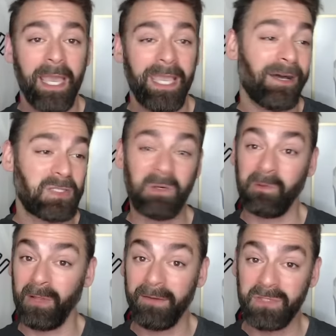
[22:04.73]
He also
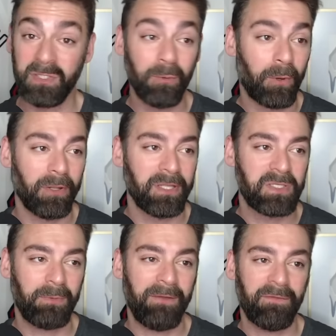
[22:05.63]
loves New Orleans,
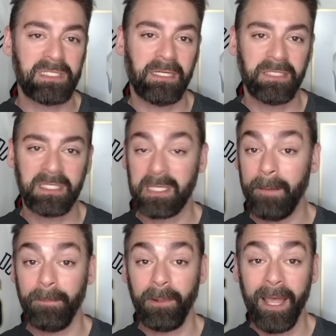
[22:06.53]
so whenever the Celtics
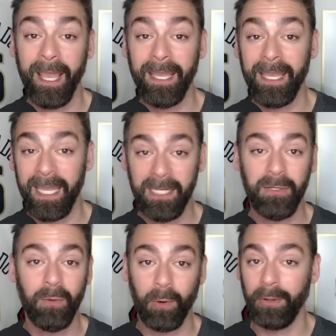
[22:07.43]
come play
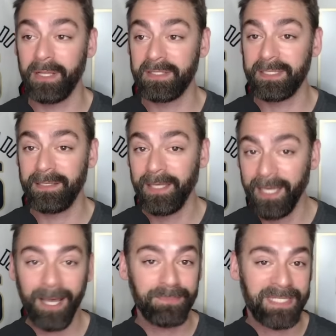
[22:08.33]
in New Orleans, he
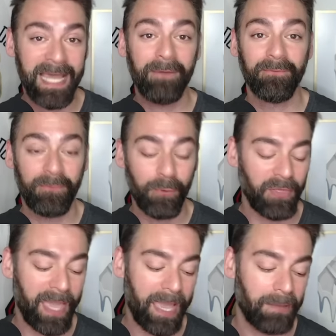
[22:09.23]
comes down for
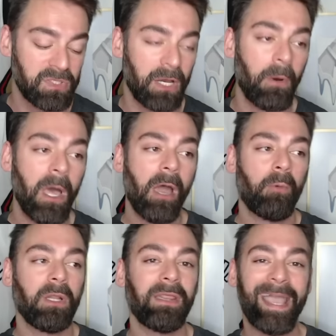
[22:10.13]
the game. So
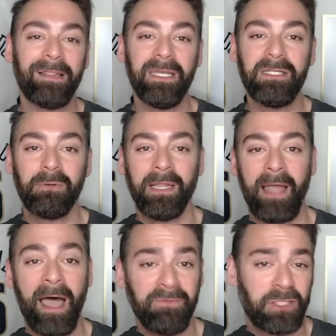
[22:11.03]
we'll likely do a
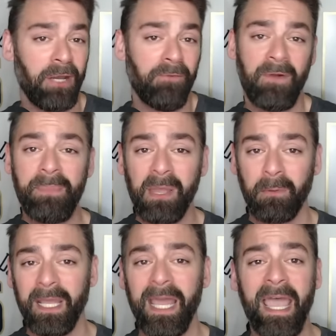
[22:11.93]
live show from the
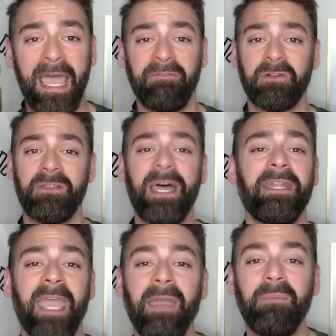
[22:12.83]
arena after
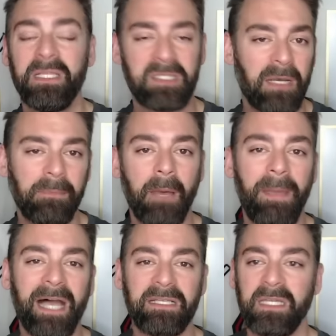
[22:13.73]
that game in some
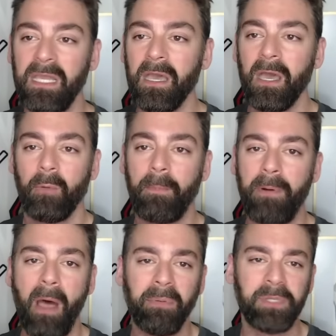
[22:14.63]
capacity. We'll
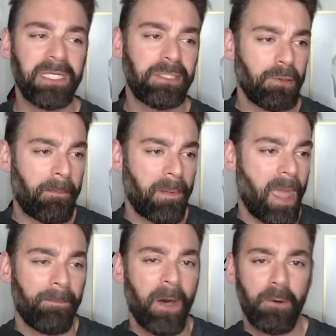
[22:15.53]
probably do
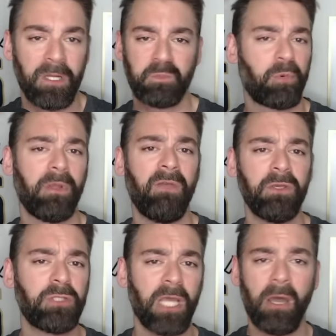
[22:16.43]
a, a bonus
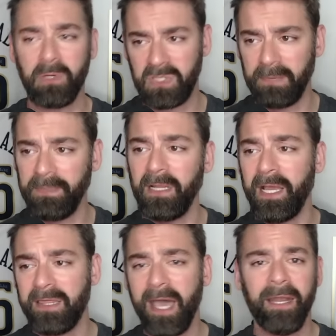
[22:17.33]
preview show or something
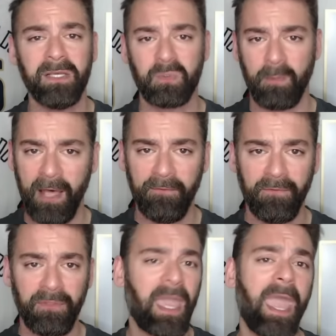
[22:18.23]
like that as well
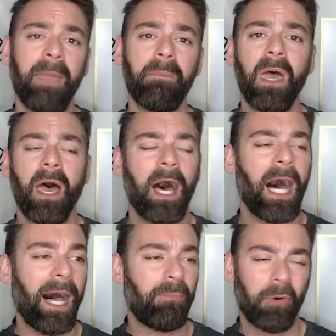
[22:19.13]
for the game,
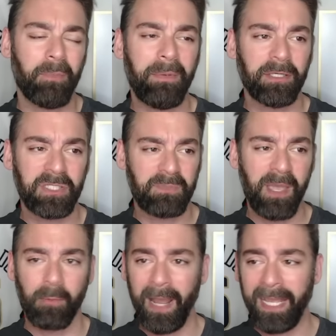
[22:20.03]
um, or maybe it'll just be
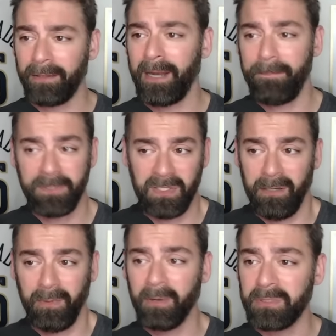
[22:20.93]
a regular
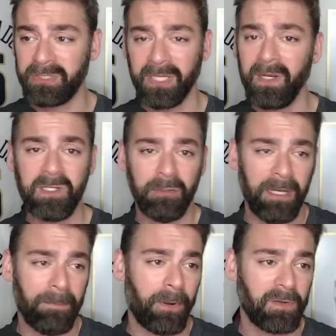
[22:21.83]
episode where we're just going to do it
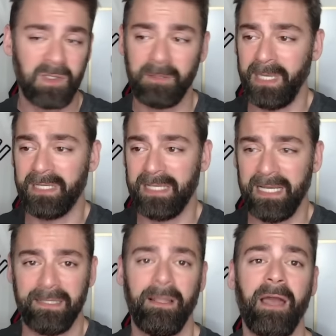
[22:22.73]
in person because
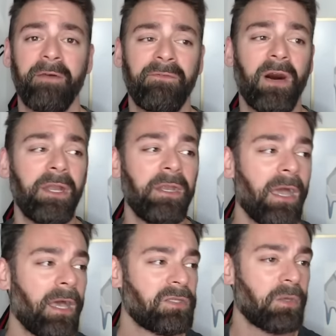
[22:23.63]
that's a lot of fun.
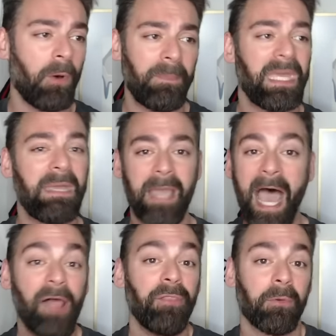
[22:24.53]
So we'll be
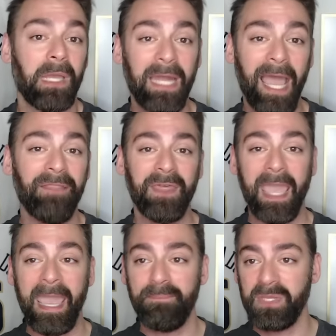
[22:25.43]
at the arena at the
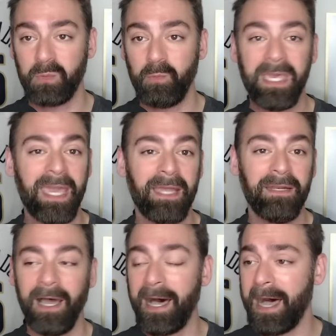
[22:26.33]
game this weekend.
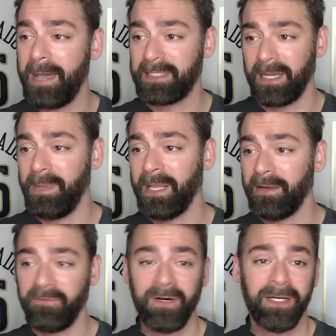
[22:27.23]
Uh, it's going to be a
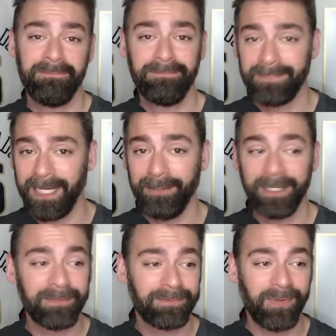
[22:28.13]
lot of fun. I don't
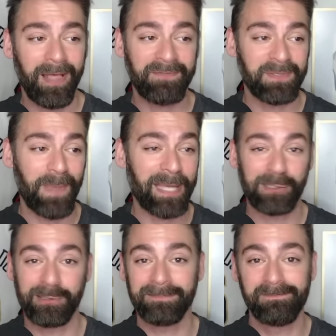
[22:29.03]
know. We'll have some
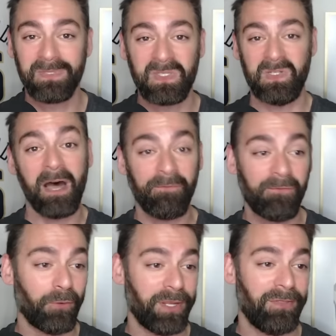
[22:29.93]
extra stuff
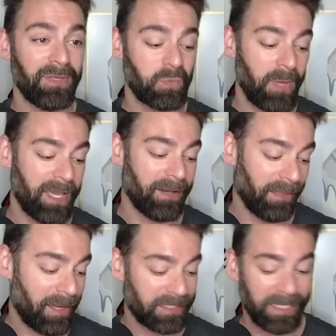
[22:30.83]
for you this week on
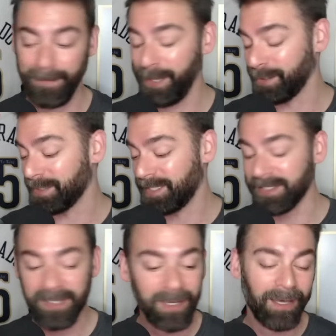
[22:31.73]
Locked On Pelicans
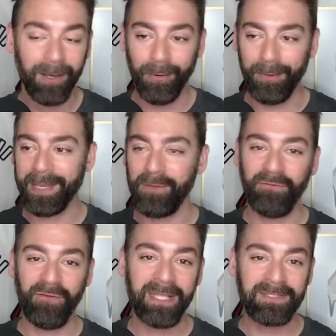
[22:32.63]
because one of my good
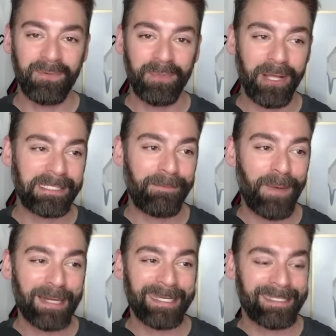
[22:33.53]
friends from the Locked On
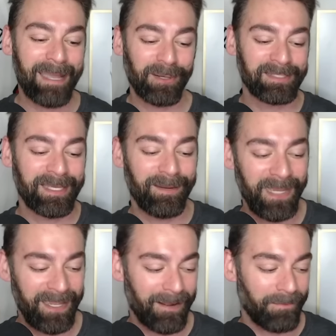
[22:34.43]
Podcast Network is going to
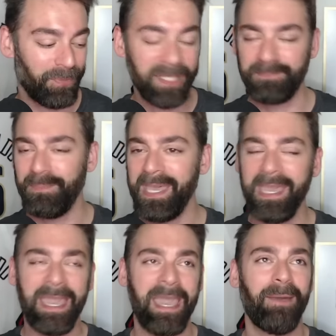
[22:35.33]
be here. It's
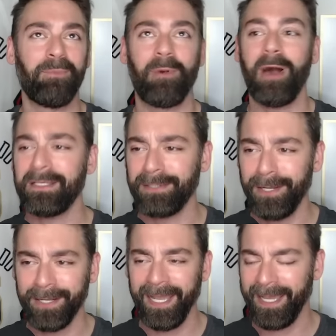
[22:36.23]
me, him, Ross are
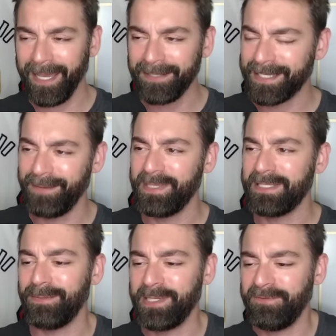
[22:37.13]
all going to hang out. It's going to be
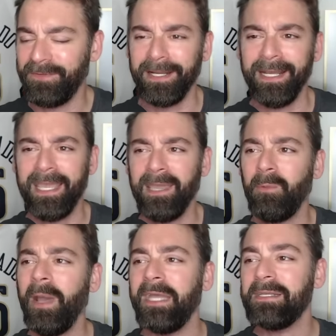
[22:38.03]
so much fun. I can't wait.